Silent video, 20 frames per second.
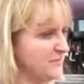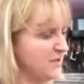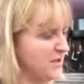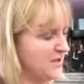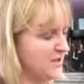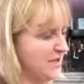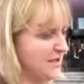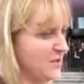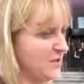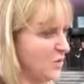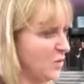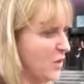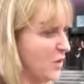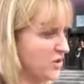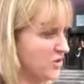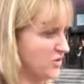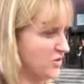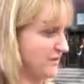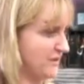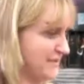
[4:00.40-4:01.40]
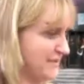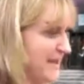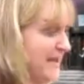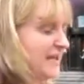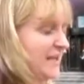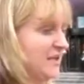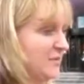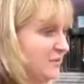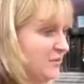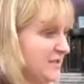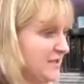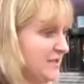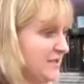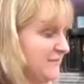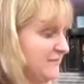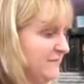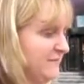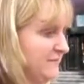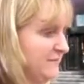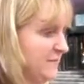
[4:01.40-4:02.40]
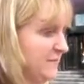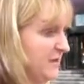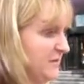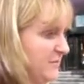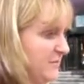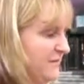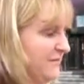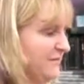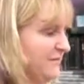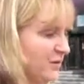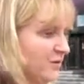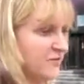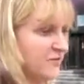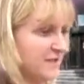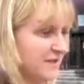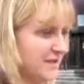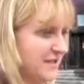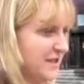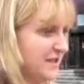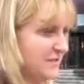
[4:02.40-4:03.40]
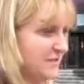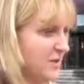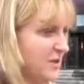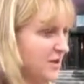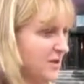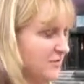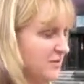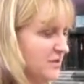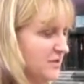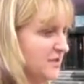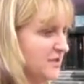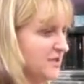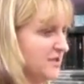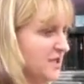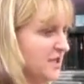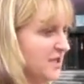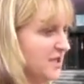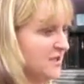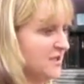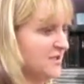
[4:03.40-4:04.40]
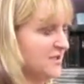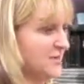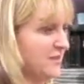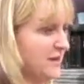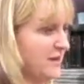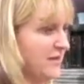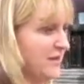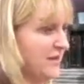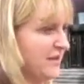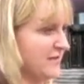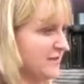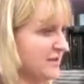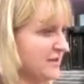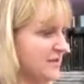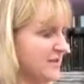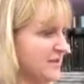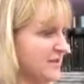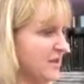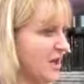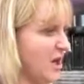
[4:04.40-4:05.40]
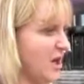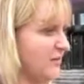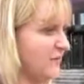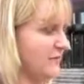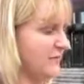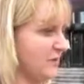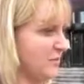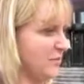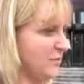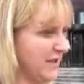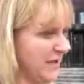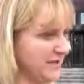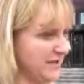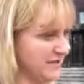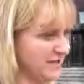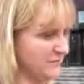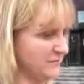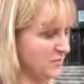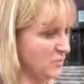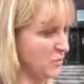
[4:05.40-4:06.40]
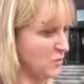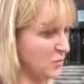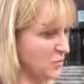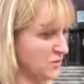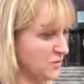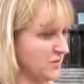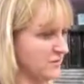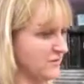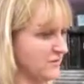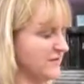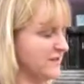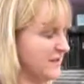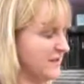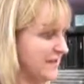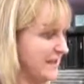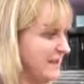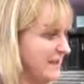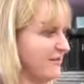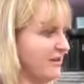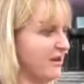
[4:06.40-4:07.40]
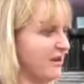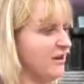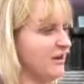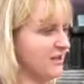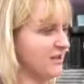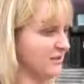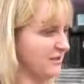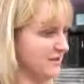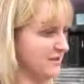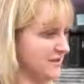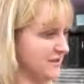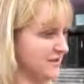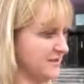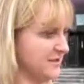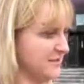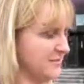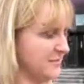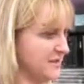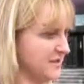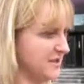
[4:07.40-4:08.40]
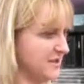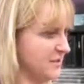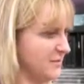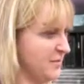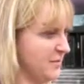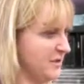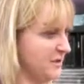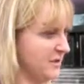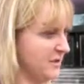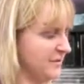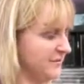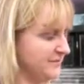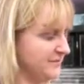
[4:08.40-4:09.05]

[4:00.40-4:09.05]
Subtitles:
because they're not quite sure exactly what is going to be involved in it at the moment. So I think that hopefully we'll get some more sort of clearer guidelines as the months go by.